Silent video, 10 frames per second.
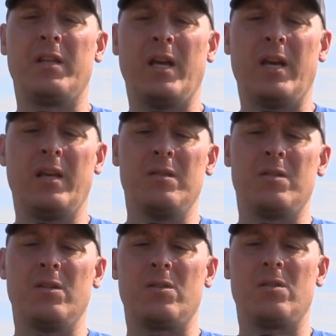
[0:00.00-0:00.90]
the deck is
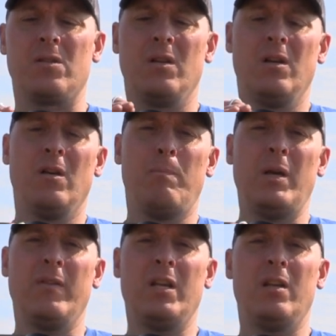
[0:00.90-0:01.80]
this
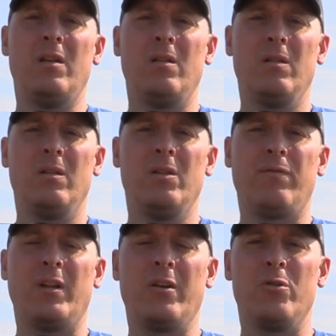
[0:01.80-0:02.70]
pivoted
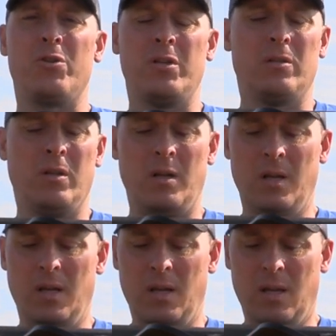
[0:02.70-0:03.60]
deflector shield.
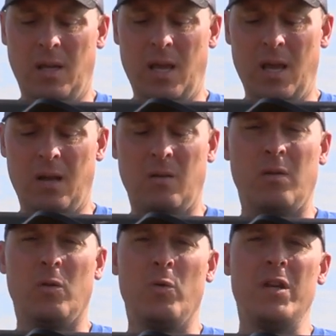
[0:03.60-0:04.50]
And
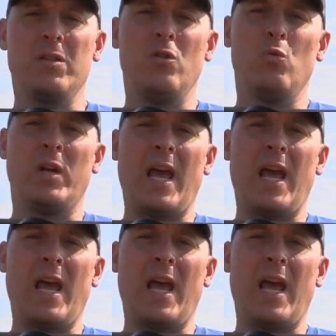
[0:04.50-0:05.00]
the reason you would